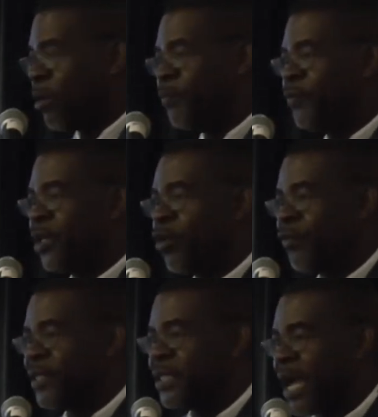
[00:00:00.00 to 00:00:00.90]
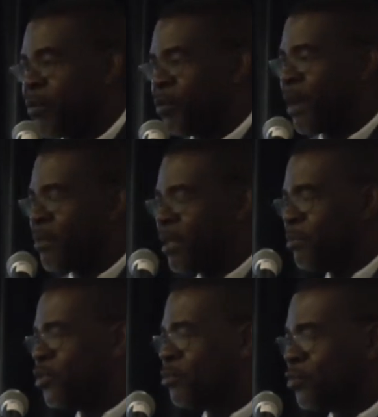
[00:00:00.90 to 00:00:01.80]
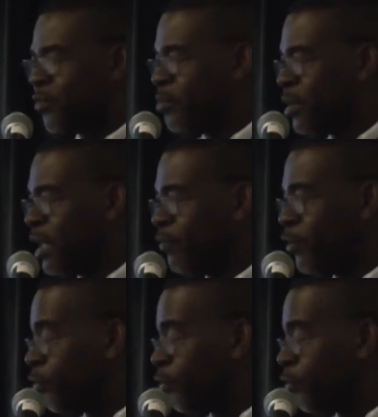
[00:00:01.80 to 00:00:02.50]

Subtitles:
hopefully, over time, we might be able to move up to level